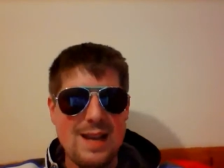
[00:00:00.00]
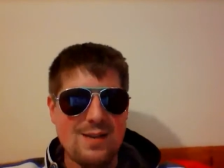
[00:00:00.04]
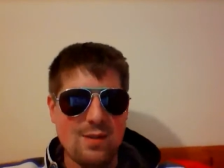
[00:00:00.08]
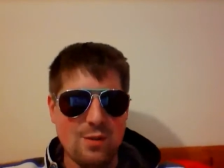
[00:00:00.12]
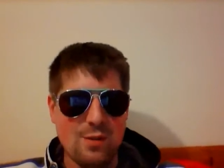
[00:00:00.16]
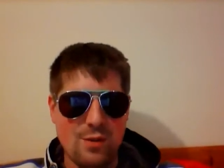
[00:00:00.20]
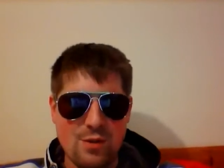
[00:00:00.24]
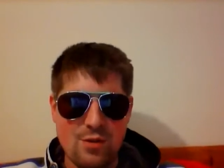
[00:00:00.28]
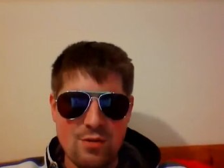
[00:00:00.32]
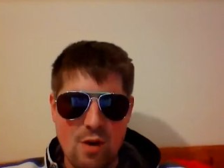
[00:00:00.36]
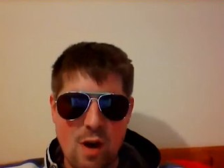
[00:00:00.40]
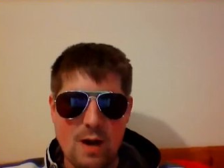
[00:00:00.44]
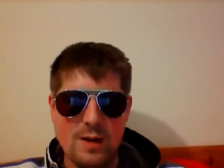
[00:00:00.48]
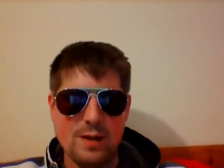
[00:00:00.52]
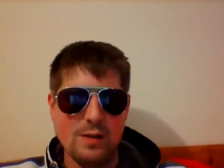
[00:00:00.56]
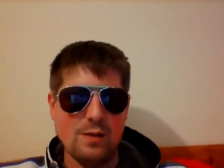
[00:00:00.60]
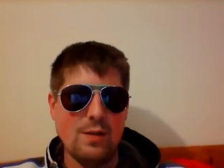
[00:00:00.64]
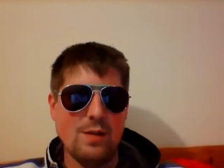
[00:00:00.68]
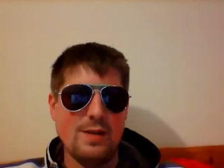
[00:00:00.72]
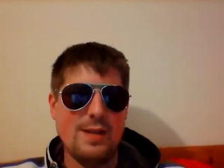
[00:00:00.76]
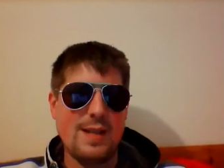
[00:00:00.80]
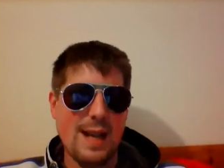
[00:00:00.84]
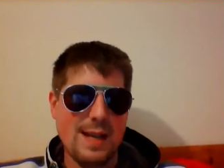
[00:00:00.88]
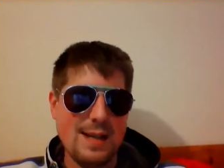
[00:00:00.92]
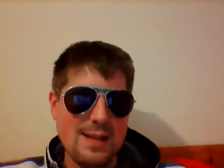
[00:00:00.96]
He's untried and
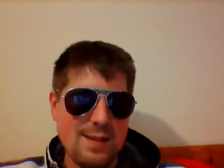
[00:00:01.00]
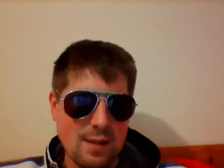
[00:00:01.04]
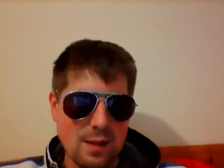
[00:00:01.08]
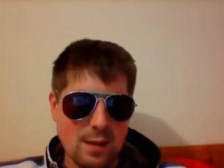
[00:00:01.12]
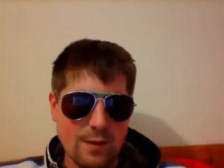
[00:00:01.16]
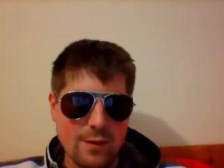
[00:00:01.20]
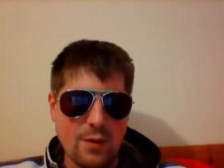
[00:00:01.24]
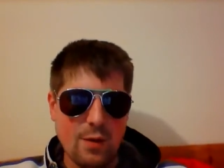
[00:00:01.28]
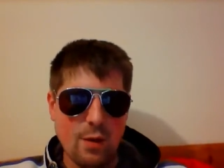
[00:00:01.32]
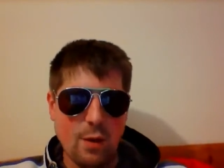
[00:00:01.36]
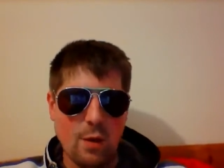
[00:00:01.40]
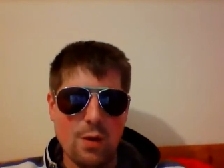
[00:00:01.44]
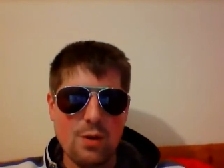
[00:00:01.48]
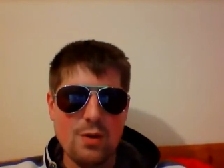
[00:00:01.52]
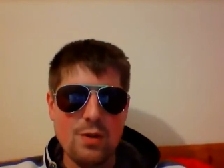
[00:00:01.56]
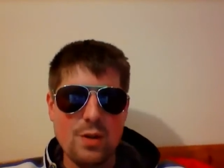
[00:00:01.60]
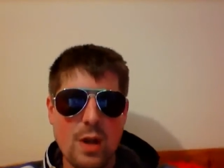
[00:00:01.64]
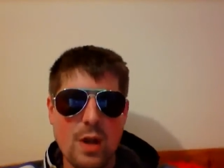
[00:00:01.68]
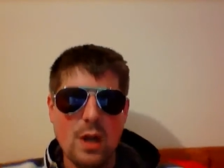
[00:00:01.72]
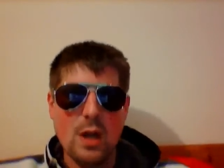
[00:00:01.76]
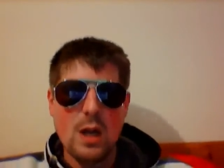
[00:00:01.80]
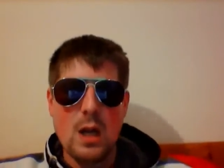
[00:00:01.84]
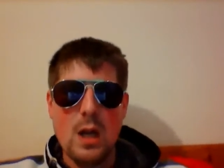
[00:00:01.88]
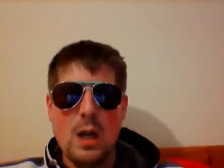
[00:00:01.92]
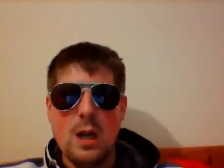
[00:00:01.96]
untested, of
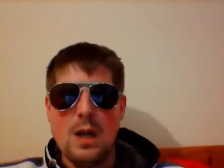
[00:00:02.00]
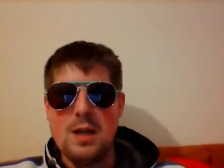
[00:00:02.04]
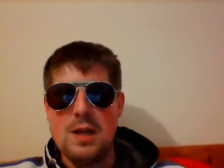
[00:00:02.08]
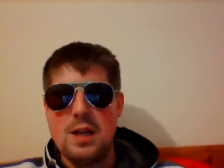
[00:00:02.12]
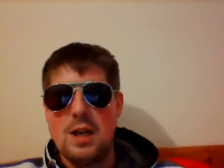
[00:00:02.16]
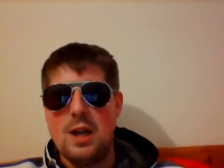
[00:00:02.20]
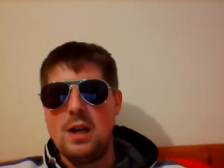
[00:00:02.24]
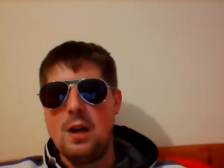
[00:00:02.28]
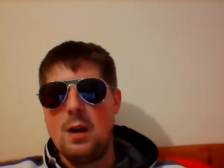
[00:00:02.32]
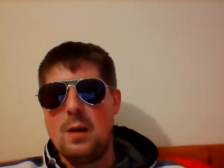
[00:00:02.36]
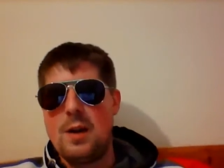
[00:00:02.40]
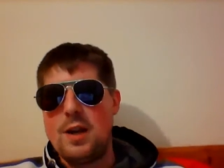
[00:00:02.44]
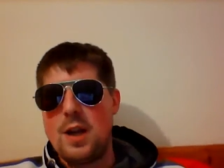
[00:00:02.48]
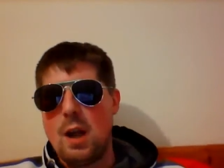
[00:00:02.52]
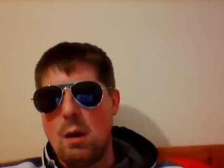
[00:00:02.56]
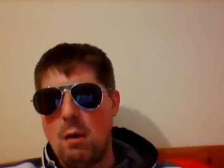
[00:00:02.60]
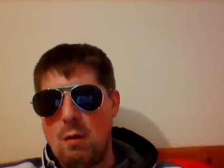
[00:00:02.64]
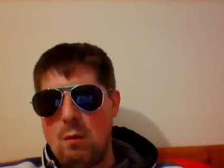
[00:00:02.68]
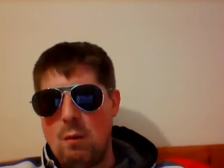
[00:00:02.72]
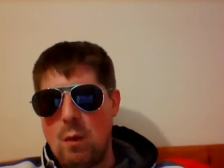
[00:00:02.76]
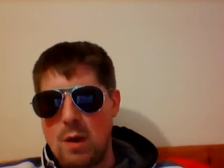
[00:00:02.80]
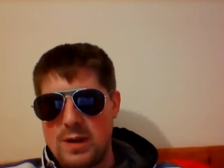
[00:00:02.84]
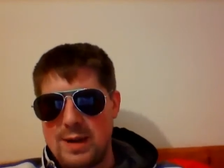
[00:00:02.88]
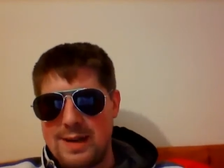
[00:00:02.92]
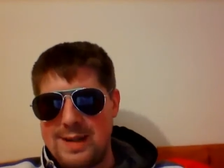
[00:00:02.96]
course, and you can only go
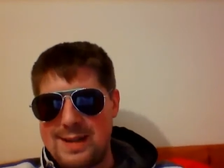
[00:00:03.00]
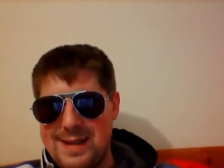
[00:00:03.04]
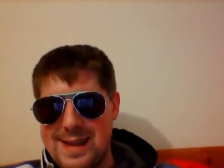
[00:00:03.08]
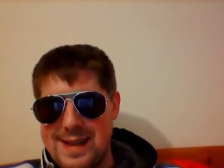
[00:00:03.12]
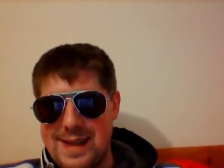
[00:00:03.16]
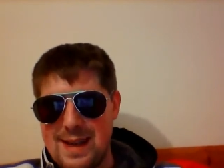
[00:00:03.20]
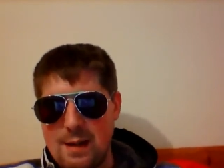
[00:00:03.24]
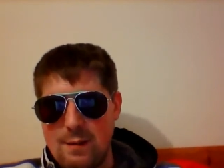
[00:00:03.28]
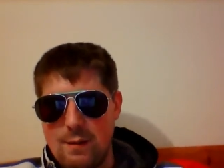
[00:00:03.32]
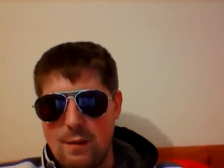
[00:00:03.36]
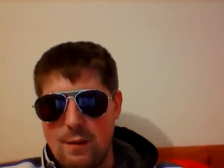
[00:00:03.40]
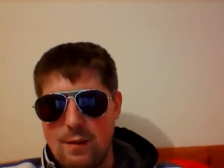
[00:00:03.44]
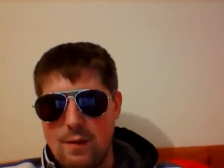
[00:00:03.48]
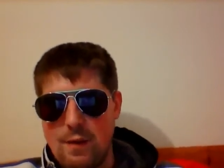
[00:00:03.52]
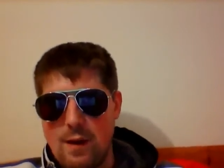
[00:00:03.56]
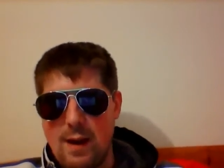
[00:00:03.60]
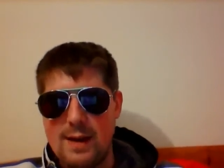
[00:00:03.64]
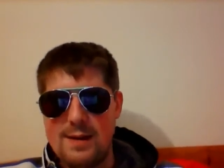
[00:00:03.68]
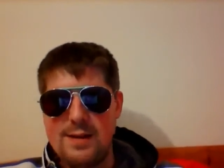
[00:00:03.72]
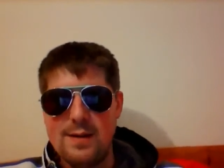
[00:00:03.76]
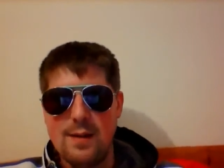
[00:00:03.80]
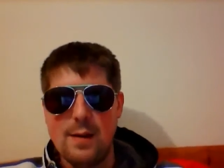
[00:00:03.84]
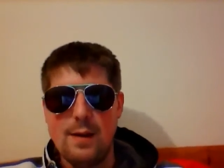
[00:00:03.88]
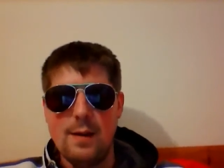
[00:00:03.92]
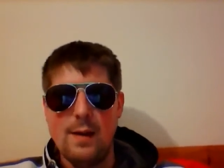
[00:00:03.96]
on what you see in of a
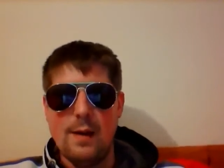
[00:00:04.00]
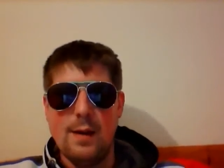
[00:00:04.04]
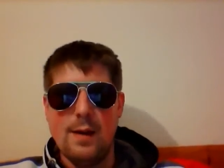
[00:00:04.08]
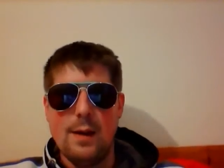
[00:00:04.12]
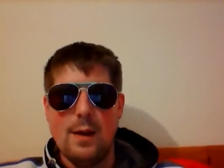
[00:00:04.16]
fighter.